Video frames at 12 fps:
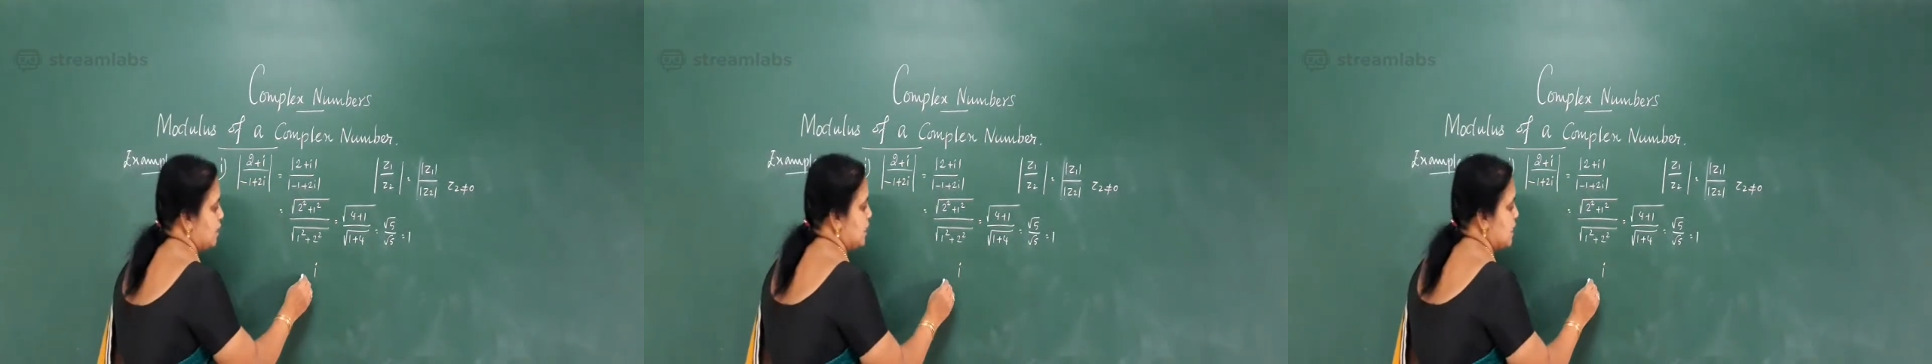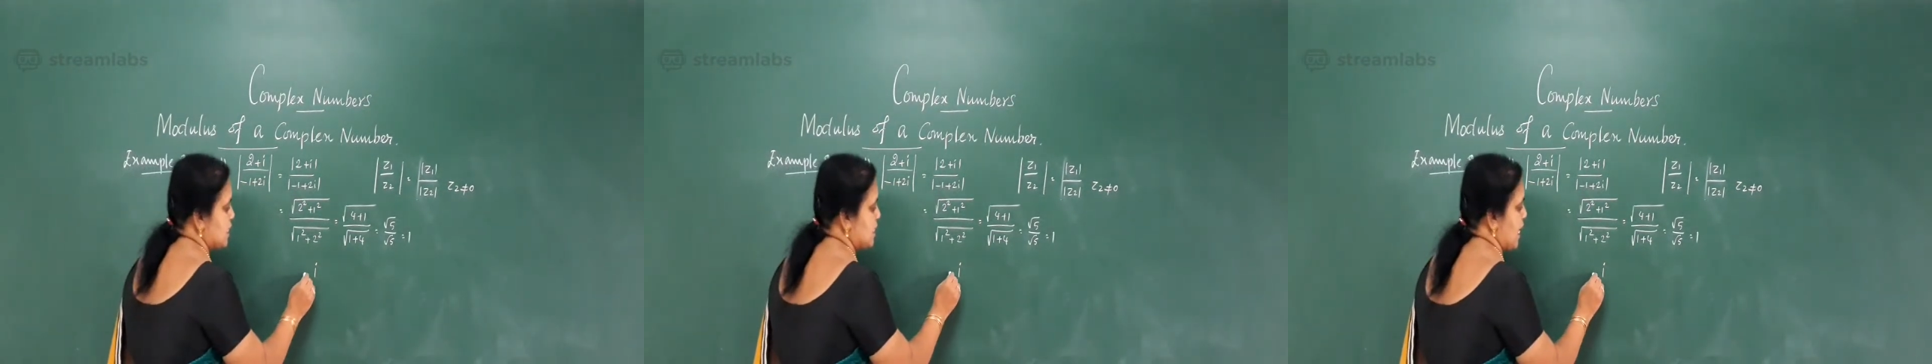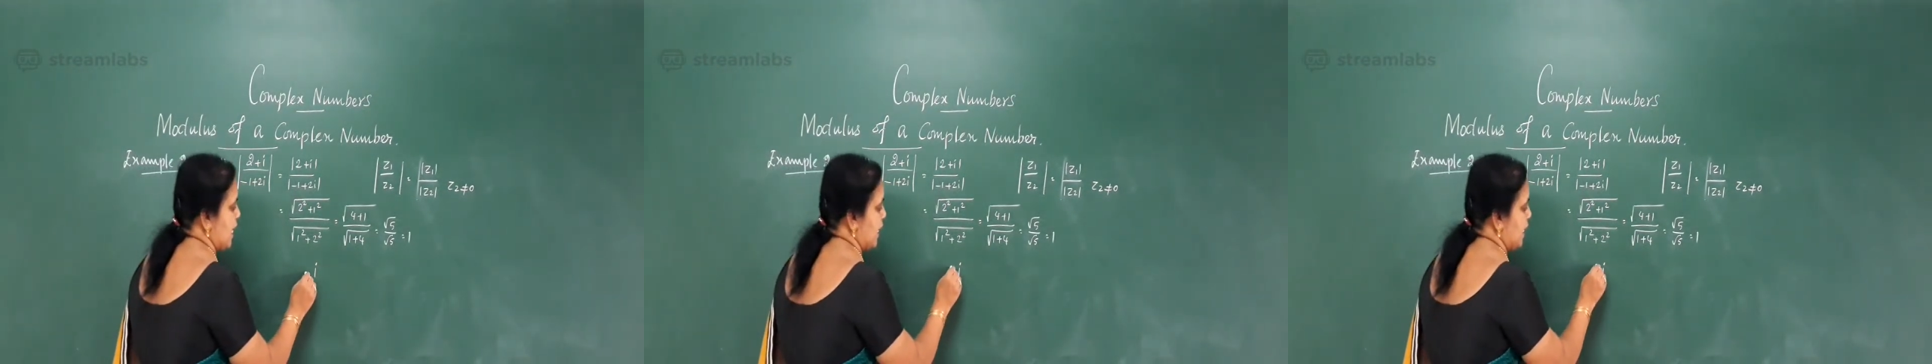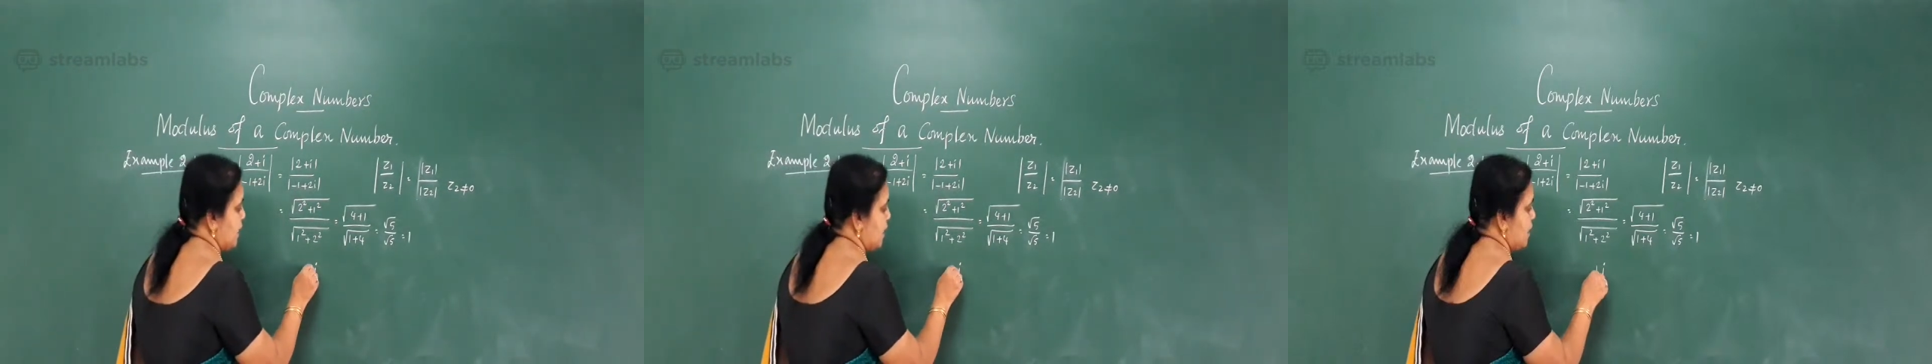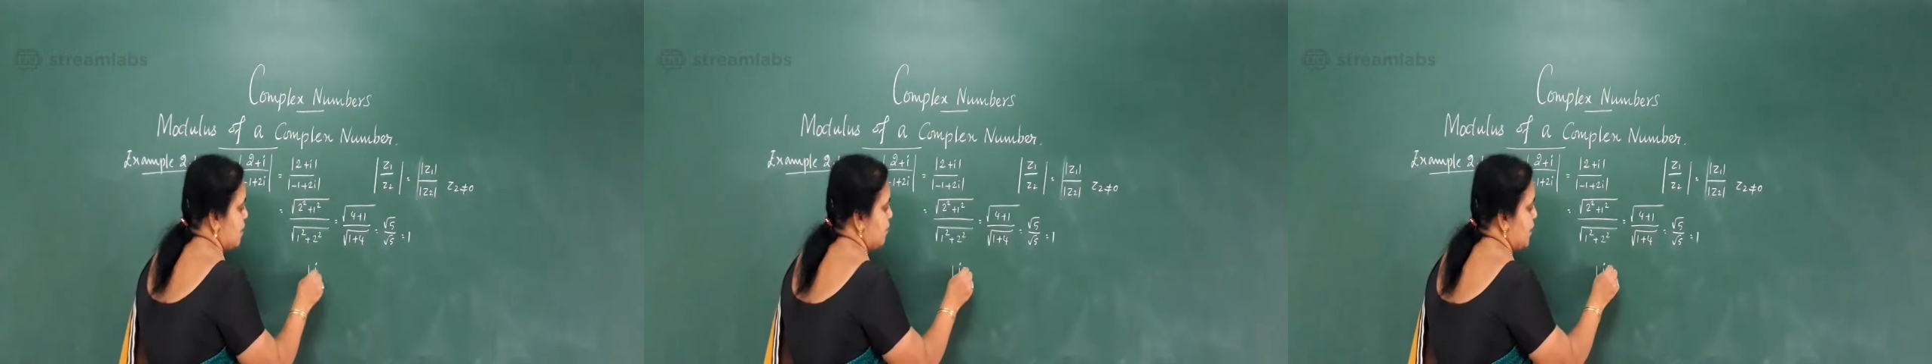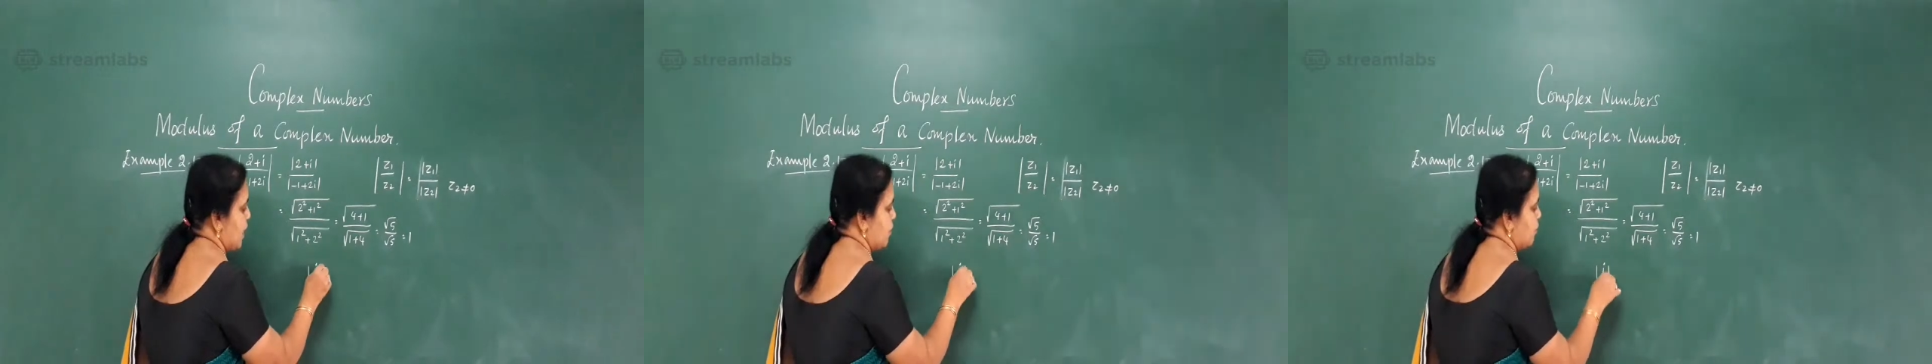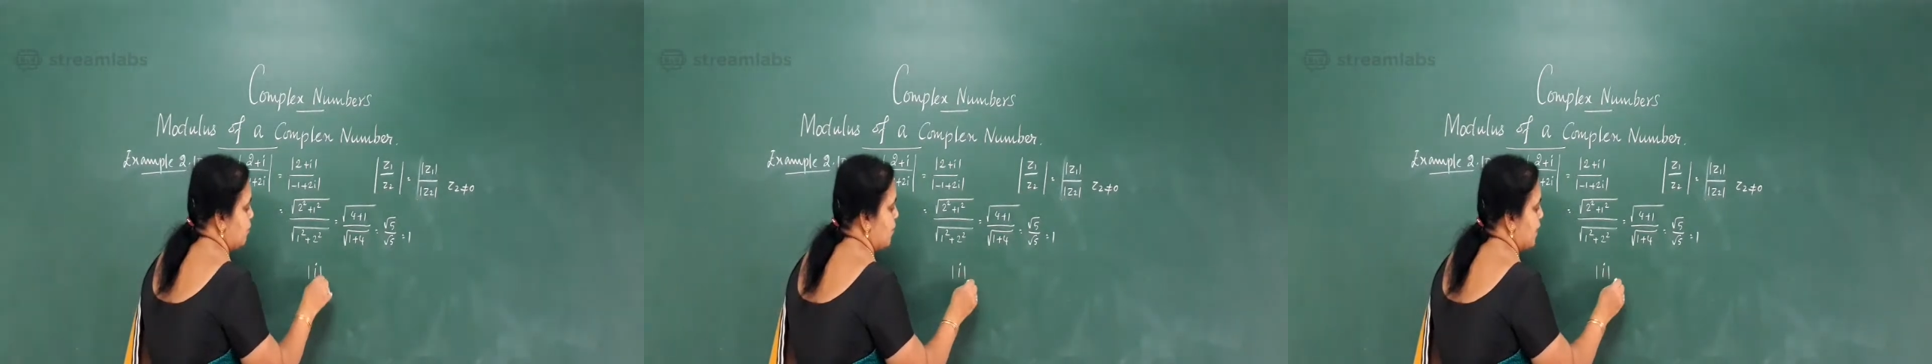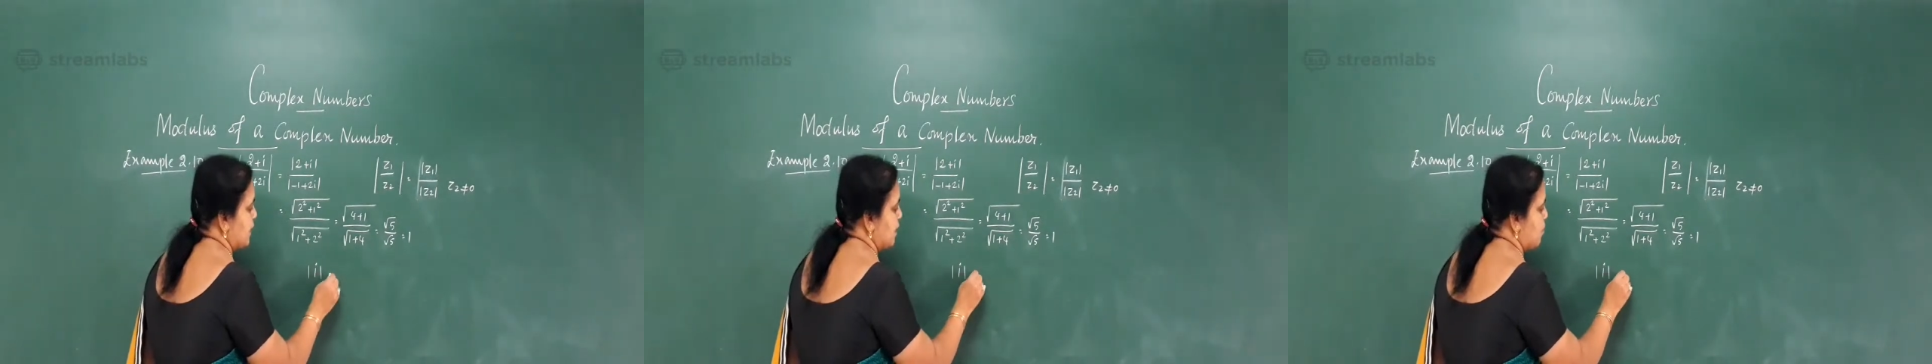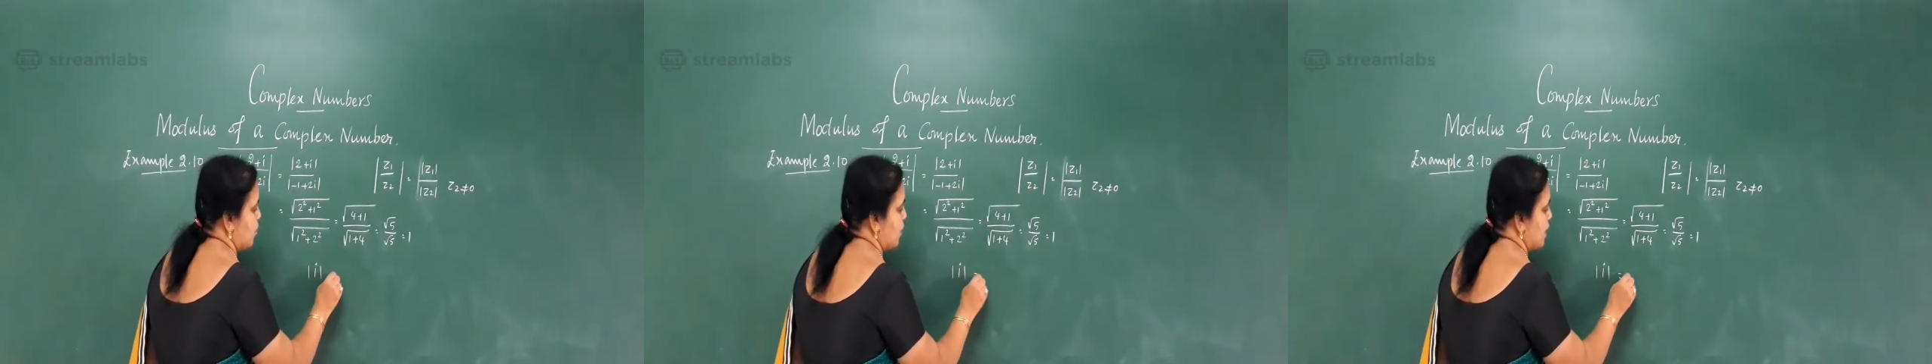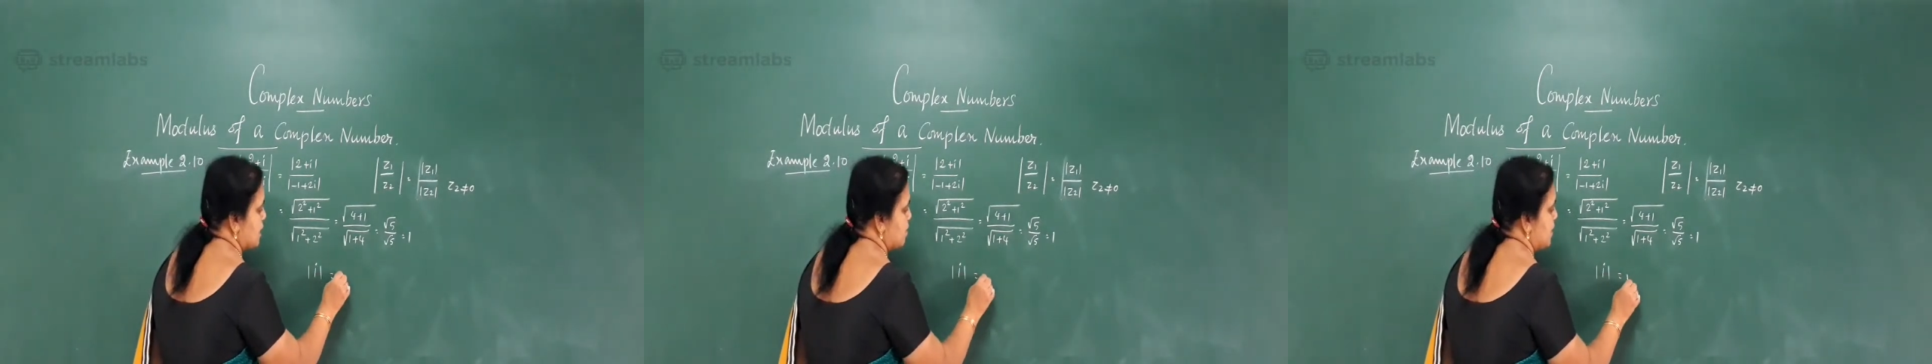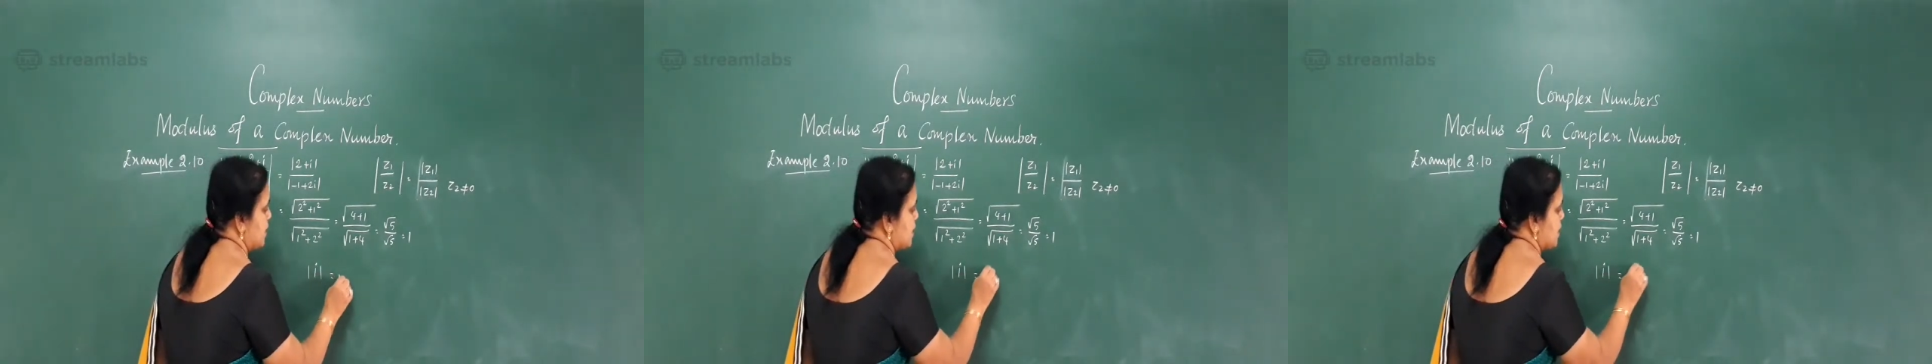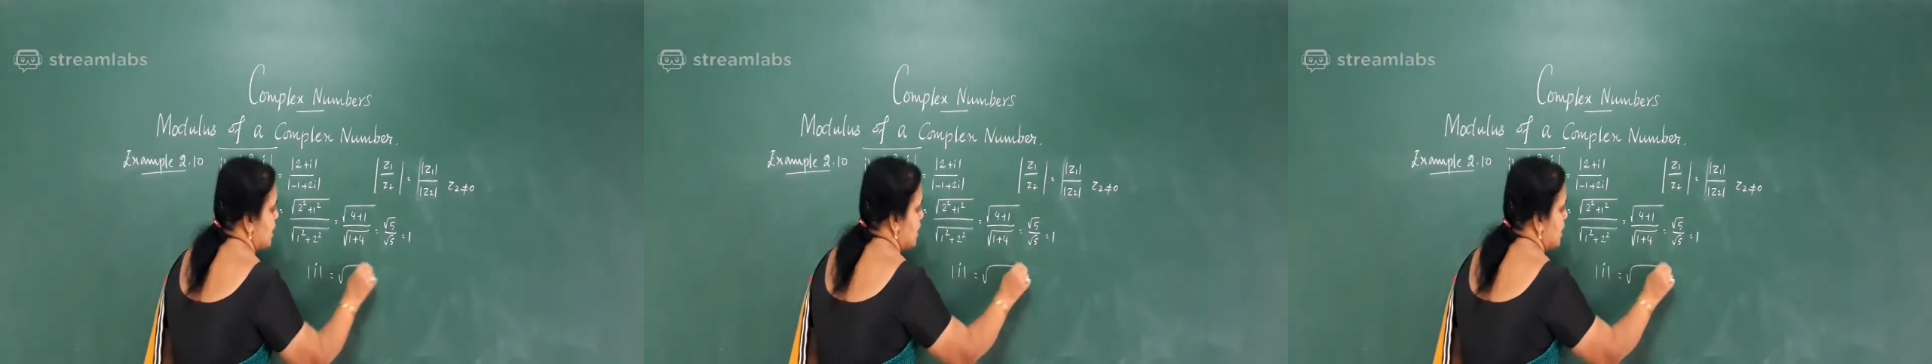This is I, we have to find the modulus means